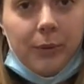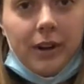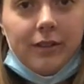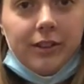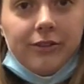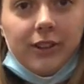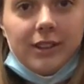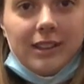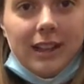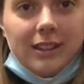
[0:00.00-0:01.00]
one of the
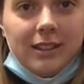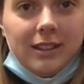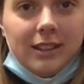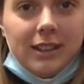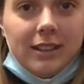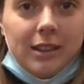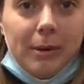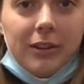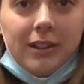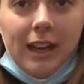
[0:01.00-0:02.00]
first lessons is
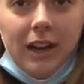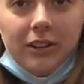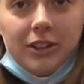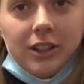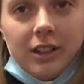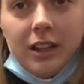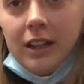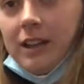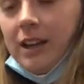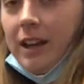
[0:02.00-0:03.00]
about the calendar,
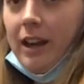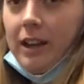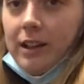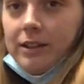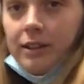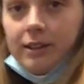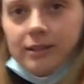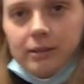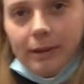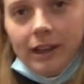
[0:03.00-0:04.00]
and this
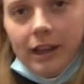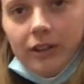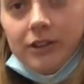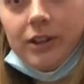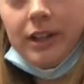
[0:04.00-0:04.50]
is my calendar